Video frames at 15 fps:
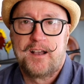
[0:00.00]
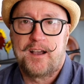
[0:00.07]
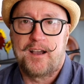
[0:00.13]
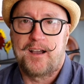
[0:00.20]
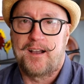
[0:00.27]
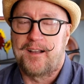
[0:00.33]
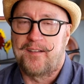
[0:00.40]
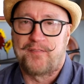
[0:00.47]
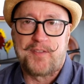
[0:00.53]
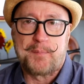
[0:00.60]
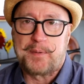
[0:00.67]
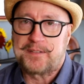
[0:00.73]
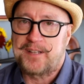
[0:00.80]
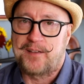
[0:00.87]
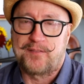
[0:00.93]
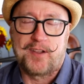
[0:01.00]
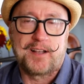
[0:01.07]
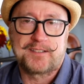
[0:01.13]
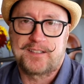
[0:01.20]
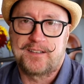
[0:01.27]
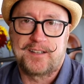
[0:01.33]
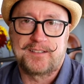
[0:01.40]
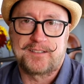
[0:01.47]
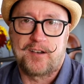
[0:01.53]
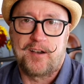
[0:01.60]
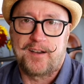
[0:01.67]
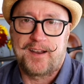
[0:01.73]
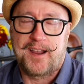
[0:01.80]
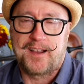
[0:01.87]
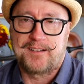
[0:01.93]
They must have lots of these
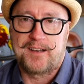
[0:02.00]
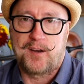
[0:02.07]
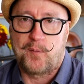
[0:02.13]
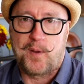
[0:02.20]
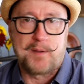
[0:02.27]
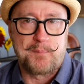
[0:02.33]
on hand anyway,